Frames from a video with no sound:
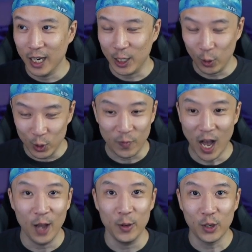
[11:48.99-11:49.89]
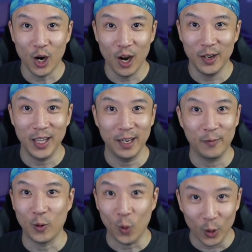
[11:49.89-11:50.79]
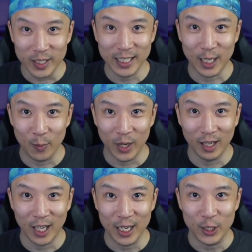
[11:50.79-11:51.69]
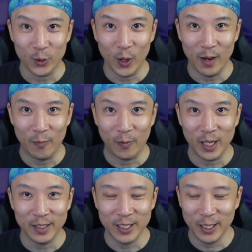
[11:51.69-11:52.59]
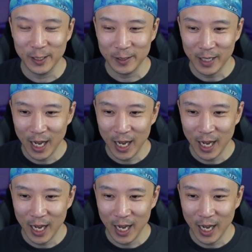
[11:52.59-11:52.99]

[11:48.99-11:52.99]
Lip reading: huge value card, then of course that's going to bring a lot of joy and fun to you.